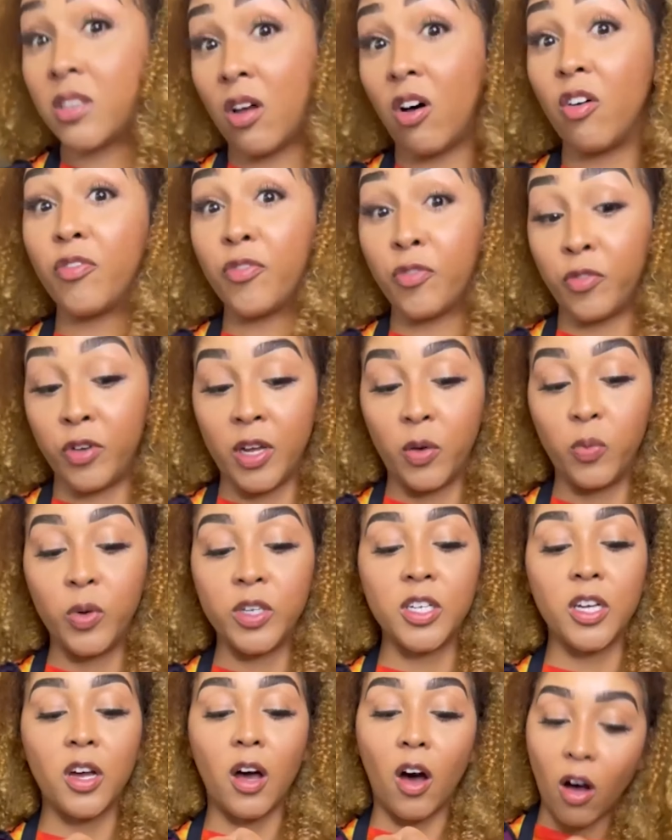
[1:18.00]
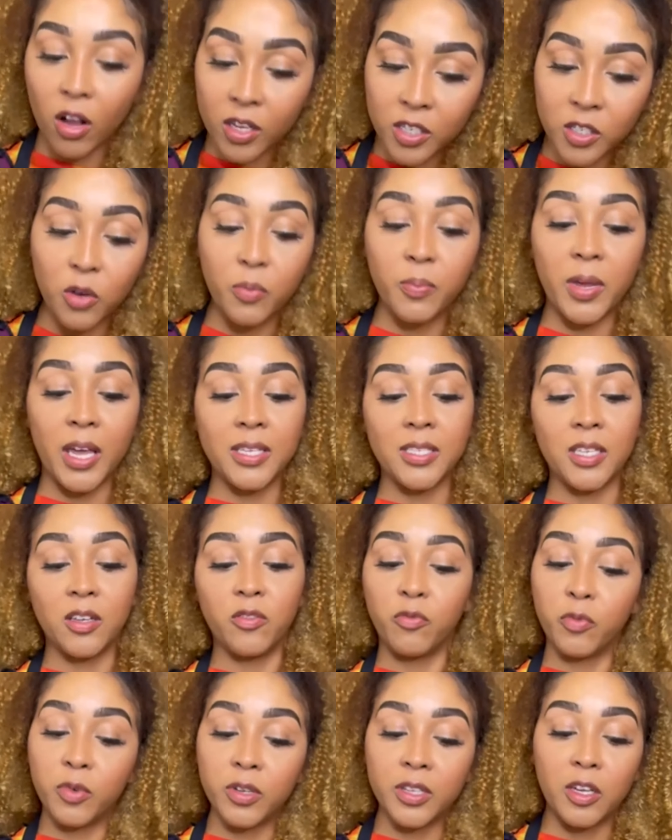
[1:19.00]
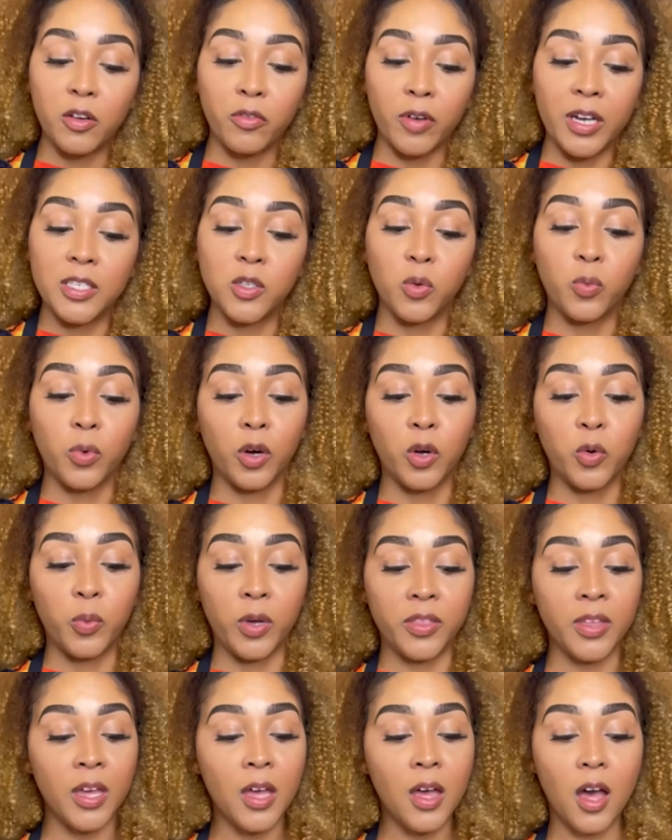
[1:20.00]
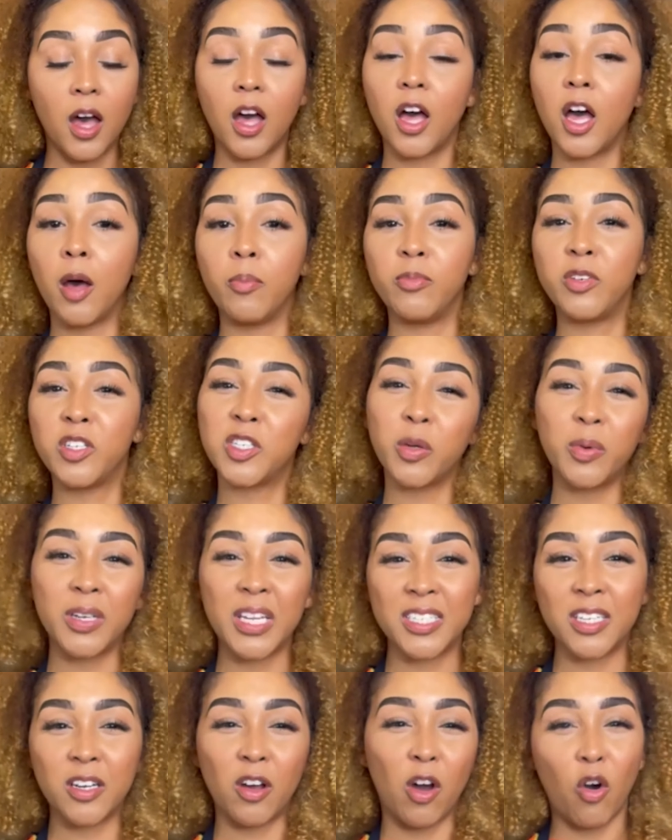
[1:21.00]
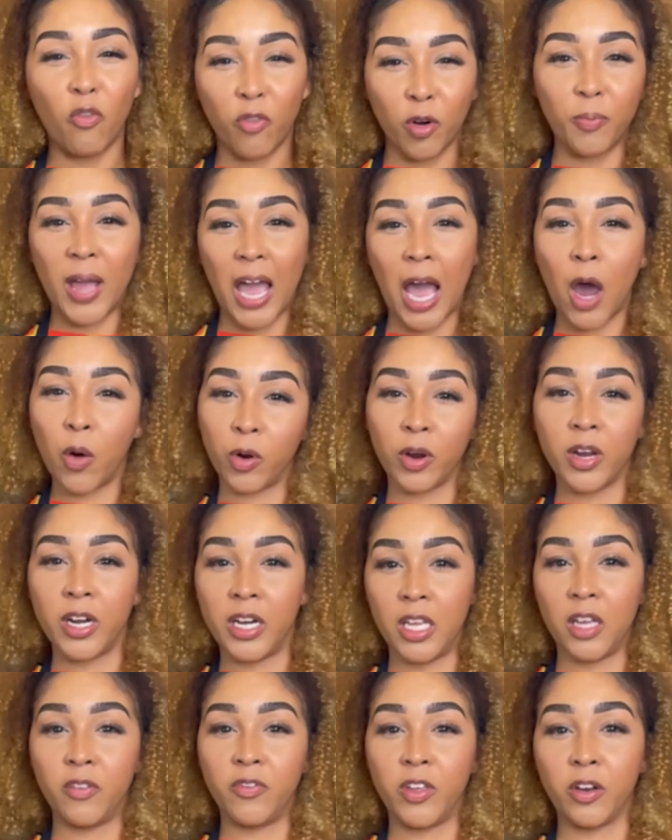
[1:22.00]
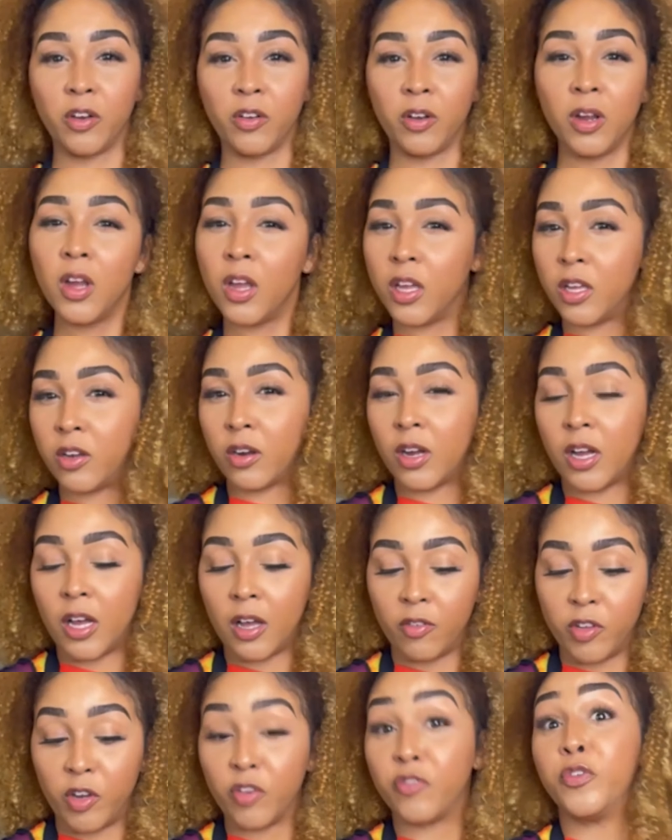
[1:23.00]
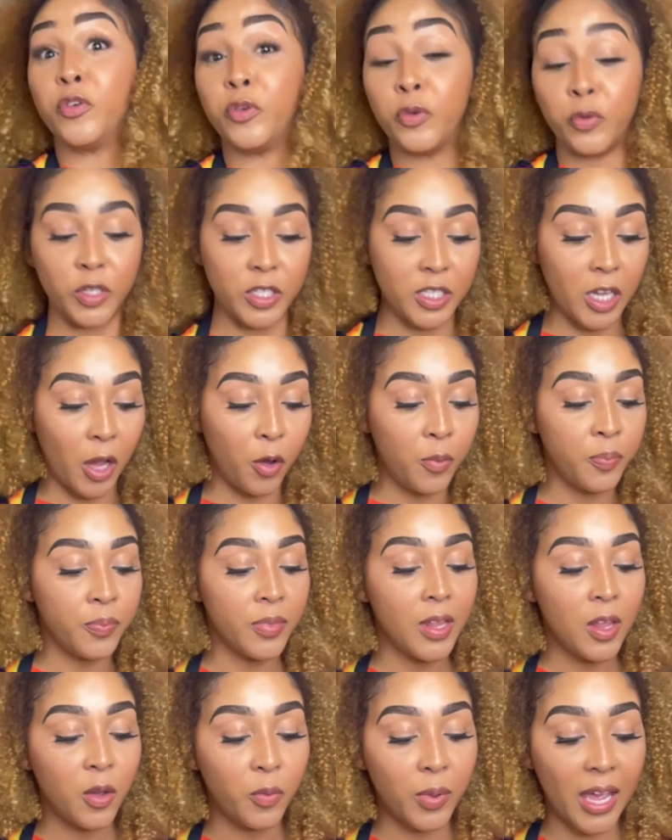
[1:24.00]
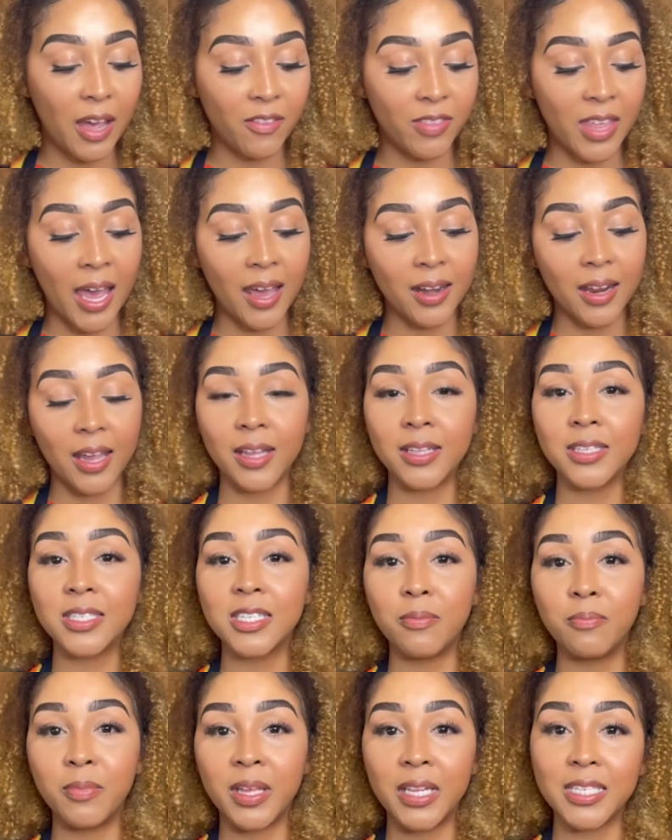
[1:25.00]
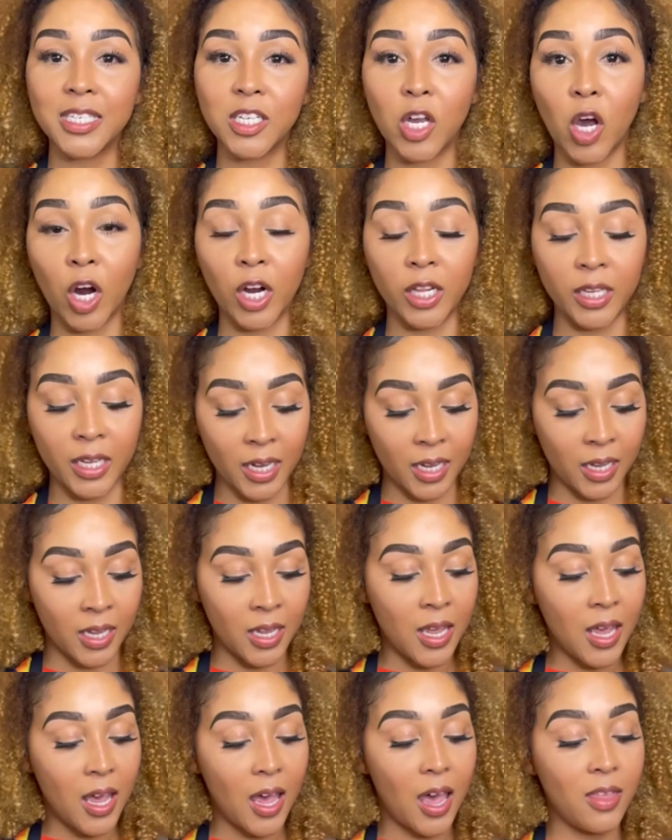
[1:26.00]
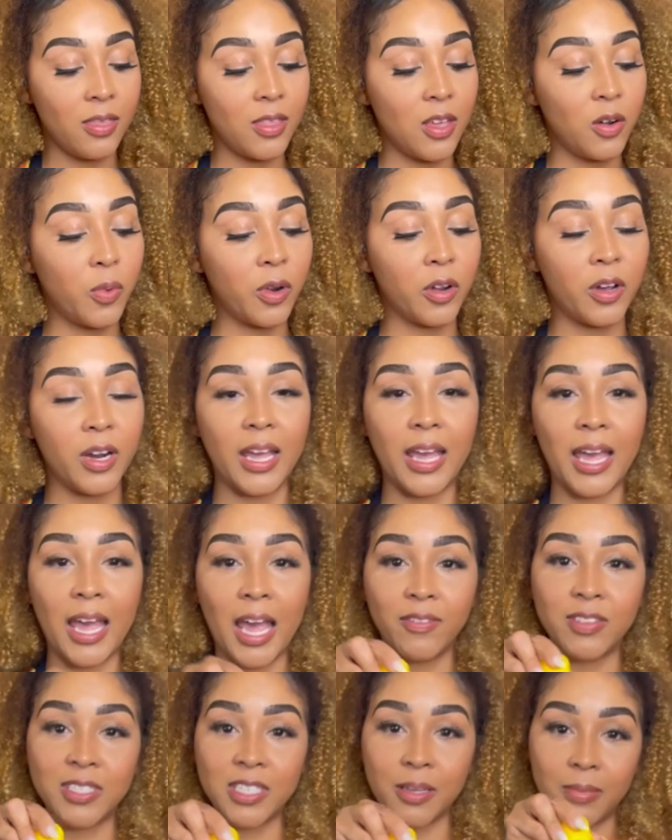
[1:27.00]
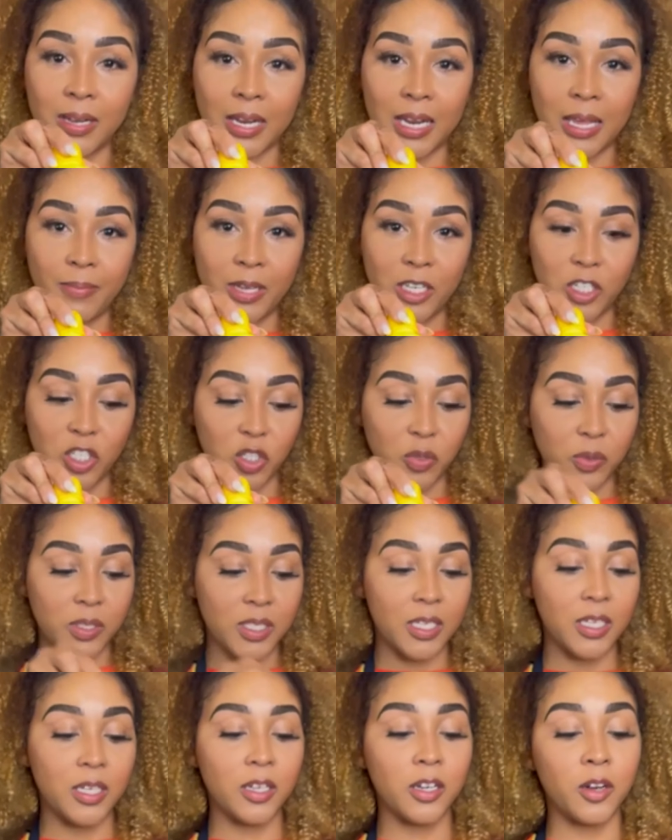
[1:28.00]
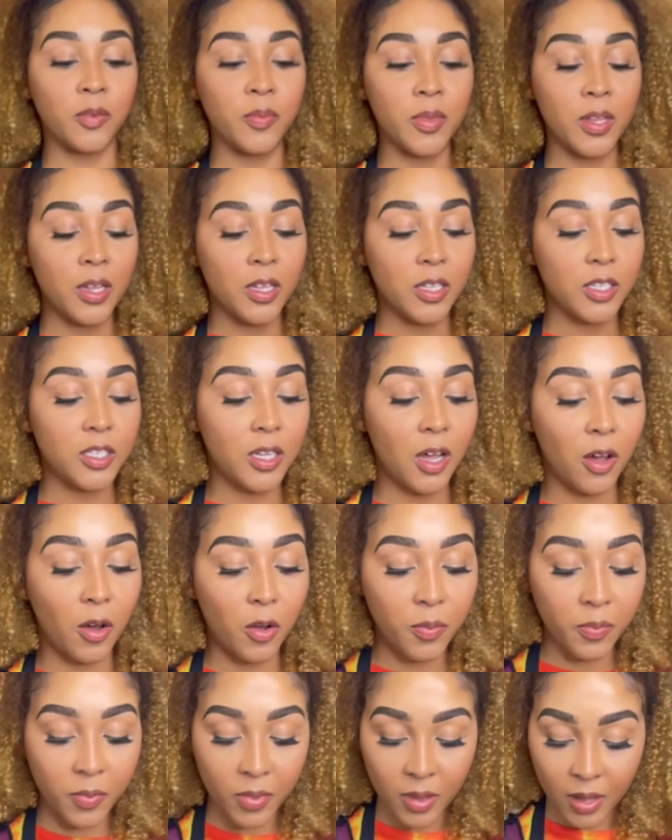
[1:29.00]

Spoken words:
salt-free, which also makes it really great to work with, just so it doesn't overpower any of your food. So we have that and some minced garlic, and then we're gonna have some lemon juice here. So,